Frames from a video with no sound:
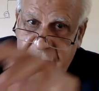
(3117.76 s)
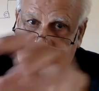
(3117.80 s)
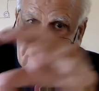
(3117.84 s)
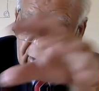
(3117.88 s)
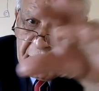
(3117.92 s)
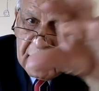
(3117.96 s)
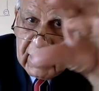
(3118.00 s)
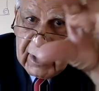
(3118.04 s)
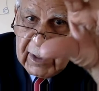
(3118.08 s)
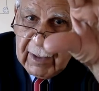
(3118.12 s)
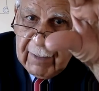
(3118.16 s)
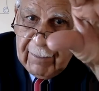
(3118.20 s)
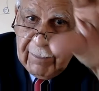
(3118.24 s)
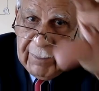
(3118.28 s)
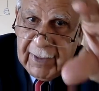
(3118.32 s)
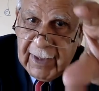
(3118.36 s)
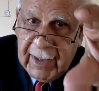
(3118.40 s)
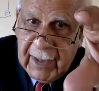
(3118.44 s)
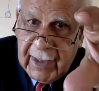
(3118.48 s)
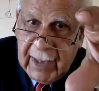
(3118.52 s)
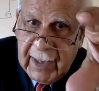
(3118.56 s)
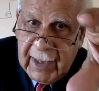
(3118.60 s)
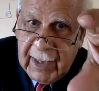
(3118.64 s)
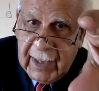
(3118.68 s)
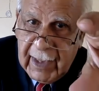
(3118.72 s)
The company
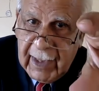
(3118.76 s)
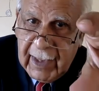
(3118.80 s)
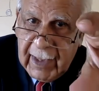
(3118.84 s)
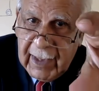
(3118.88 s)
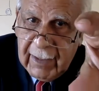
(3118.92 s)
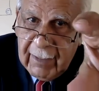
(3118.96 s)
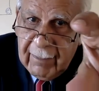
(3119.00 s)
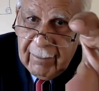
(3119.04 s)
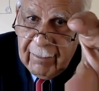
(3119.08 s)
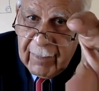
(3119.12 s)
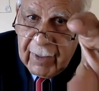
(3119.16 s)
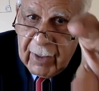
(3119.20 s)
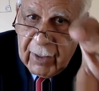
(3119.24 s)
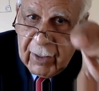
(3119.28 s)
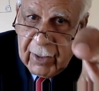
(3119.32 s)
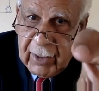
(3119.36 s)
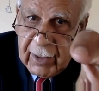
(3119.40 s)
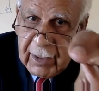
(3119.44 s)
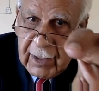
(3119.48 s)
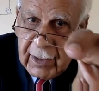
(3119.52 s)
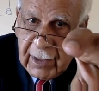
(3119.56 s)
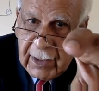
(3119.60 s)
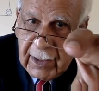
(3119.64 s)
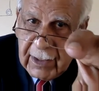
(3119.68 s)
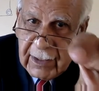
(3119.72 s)
A
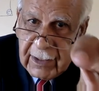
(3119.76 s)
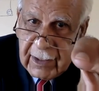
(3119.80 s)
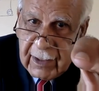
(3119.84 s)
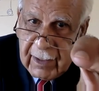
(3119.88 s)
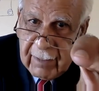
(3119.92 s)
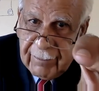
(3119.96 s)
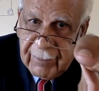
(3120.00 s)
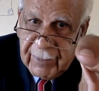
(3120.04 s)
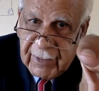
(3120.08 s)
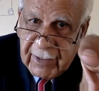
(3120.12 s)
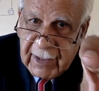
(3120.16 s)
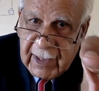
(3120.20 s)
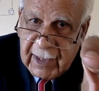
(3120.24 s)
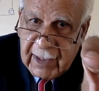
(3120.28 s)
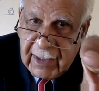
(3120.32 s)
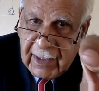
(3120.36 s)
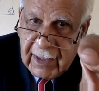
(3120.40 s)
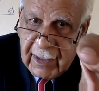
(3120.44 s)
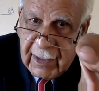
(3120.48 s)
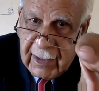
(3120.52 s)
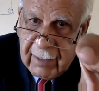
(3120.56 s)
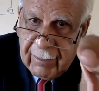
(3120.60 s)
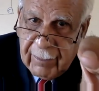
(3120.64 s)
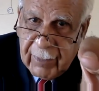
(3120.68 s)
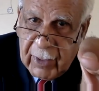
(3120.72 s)
block is represented
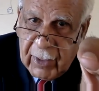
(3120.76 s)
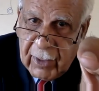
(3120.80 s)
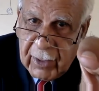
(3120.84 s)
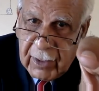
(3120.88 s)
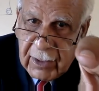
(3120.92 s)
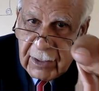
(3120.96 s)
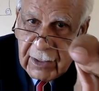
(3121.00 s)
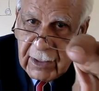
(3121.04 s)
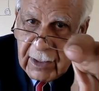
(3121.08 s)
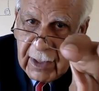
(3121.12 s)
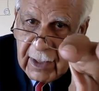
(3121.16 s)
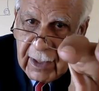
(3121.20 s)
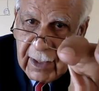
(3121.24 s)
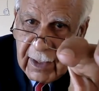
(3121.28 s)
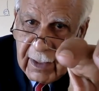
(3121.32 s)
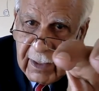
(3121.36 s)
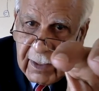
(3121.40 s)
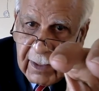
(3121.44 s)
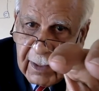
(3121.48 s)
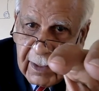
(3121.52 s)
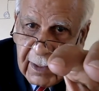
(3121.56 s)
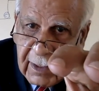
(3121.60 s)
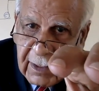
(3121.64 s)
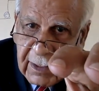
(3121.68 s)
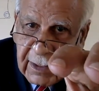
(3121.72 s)
in the box here,
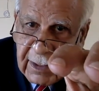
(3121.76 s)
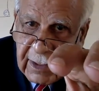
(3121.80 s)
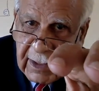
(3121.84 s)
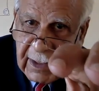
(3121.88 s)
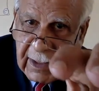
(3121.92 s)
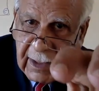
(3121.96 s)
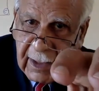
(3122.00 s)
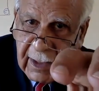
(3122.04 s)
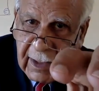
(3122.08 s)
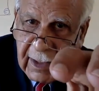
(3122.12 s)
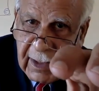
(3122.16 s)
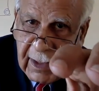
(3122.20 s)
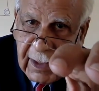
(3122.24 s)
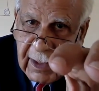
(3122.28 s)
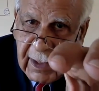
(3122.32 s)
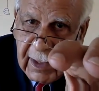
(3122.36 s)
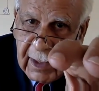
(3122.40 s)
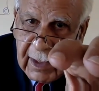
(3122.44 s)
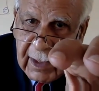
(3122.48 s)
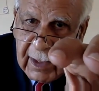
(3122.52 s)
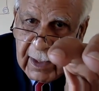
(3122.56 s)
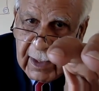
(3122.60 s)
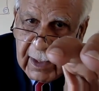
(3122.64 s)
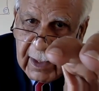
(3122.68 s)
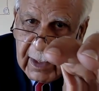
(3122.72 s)
and C
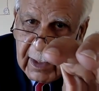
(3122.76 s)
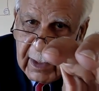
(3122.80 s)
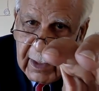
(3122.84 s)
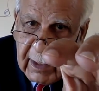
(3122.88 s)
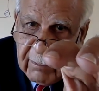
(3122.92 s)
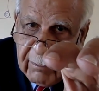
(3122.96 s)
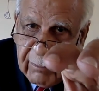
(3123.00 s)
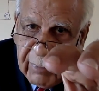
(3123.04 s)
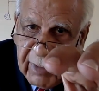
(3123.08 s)
and